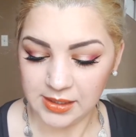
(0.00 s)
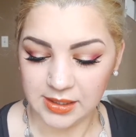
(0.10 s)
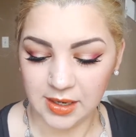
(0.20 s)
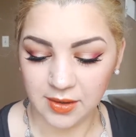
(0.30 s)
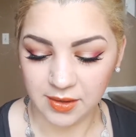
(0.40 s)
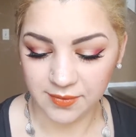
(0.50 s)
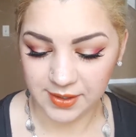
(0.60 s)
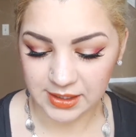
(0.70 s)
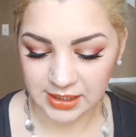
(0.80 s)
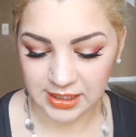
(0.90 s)
So the
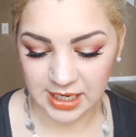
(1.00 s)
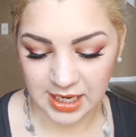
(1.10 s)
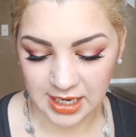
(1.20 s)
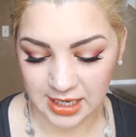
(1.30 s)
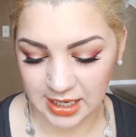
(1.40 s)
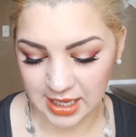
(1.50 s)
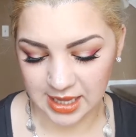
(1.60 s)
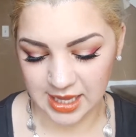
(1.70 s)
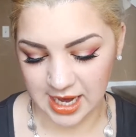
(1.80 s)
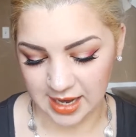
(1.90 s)
first thing
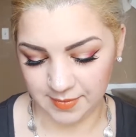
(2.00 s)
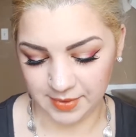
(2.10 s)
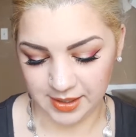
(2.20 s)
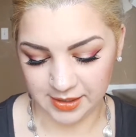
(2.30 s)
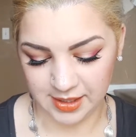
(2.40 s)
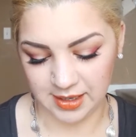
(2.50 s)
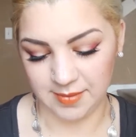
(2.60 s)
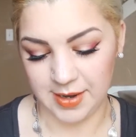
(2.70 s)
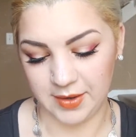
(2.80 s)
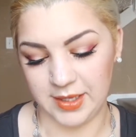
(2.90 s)
that I'm going to talk
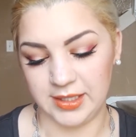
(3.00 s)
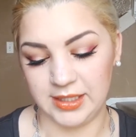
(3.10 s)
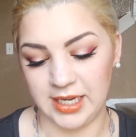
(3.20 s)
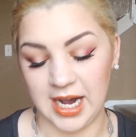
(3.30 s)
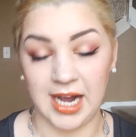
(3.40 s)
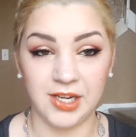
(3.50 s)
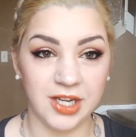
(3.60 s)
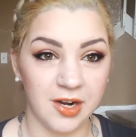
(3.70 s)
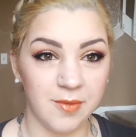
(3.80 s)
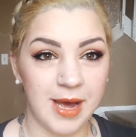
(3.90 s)
about is the
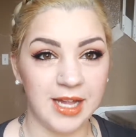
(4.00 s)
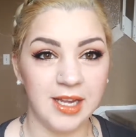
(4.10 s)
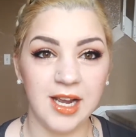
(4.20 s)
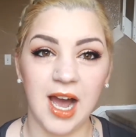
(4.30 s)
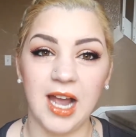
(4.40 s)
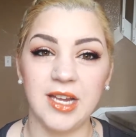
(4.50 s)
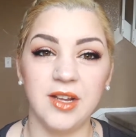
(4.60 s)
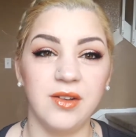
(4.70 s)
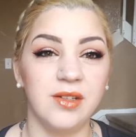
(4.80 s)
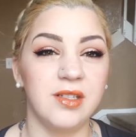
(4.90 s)
eyeshadow palette. I
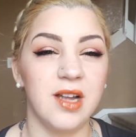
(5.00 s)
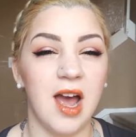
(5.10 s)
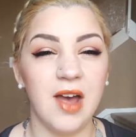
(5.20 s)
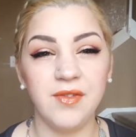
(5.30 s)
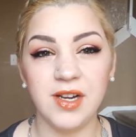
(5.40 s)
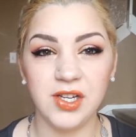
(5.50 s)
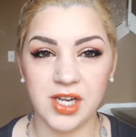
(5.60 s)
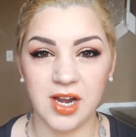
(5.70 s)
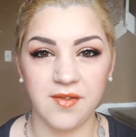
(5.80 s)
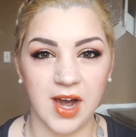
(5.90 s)
used every
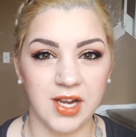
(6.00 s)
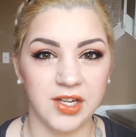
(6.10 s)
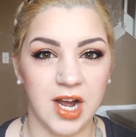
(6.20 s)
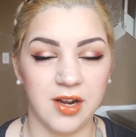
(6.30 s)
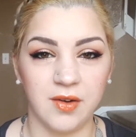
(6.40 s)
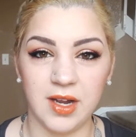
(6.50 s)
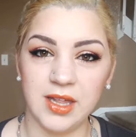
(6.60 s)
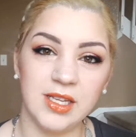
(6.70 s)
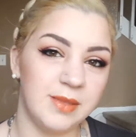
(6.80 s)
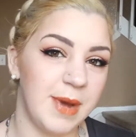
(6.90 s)
shade of eyeshadow
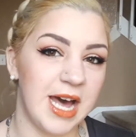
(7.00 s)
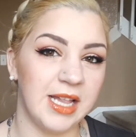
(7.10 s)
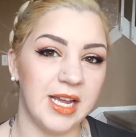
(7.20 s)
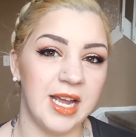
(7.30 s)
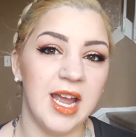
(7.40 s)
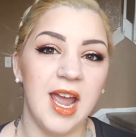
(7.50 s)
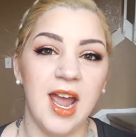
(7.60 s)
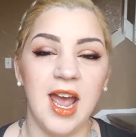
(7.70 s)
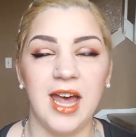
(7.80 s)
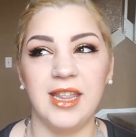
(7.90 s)
in this palette,
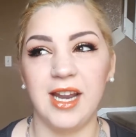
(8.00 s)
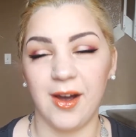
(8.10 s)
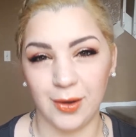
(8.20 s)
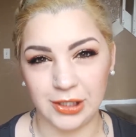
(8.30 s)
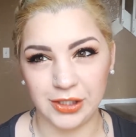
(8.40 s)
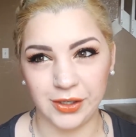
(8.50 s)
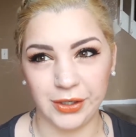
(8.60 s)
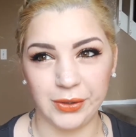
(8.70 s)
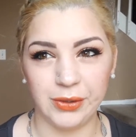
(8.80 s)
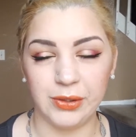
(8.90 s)
and then I also
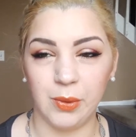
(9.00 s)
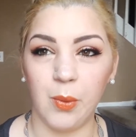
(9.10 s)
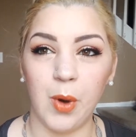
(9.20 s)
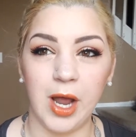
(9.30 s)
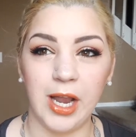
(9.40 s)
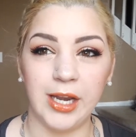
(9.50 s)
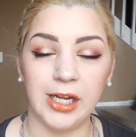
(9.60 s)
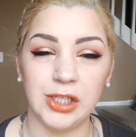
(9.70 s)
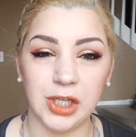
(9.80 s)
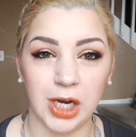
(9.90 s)
used
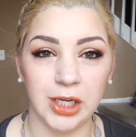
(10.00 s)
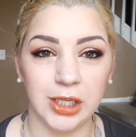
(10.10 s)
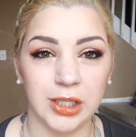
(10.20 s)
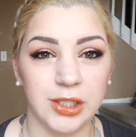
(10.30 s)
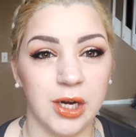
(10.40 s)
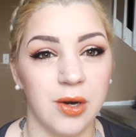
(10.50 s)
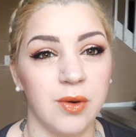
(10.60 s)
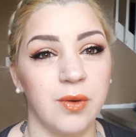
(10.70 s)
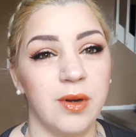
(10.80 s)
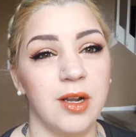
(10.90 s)
one dark
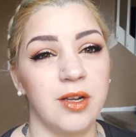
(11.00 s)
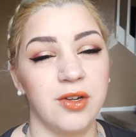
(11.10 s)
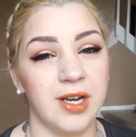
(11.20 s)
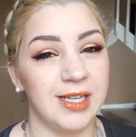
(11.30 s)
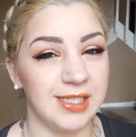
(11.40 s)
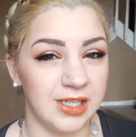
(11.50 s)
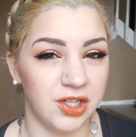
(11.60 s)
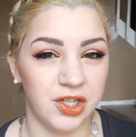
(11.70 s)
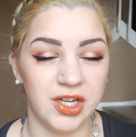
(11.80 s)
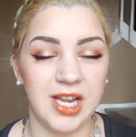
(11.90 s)
toned
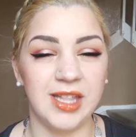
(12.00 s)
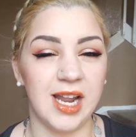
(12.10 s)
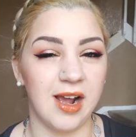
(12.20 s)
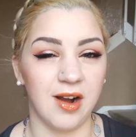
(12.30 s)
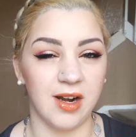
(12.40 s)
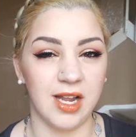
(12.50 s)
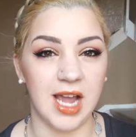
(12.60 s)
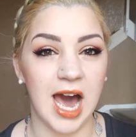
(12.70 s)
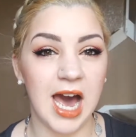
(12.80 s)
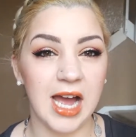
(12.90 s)
transition shade that I
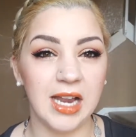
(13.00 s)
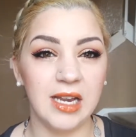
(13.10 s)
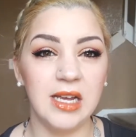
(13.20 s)
already had.